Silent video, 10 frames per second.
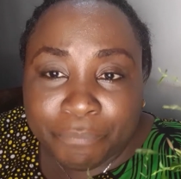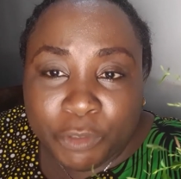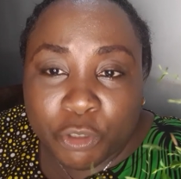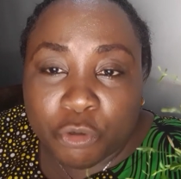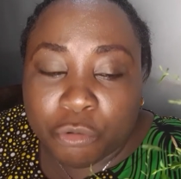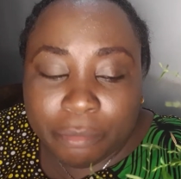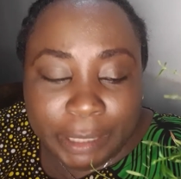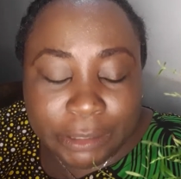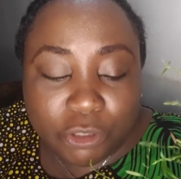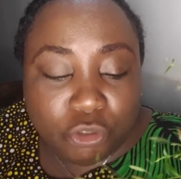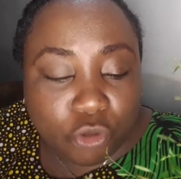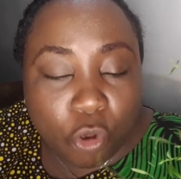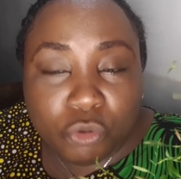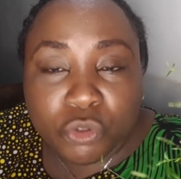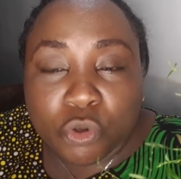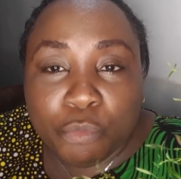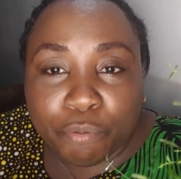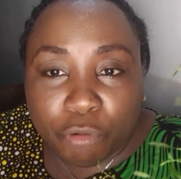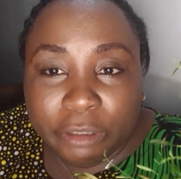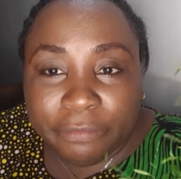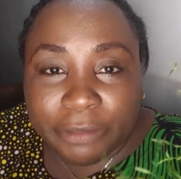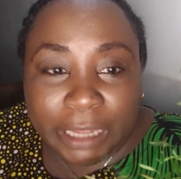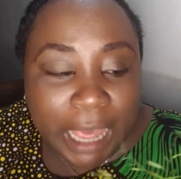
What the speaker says: you know, it's so prolific.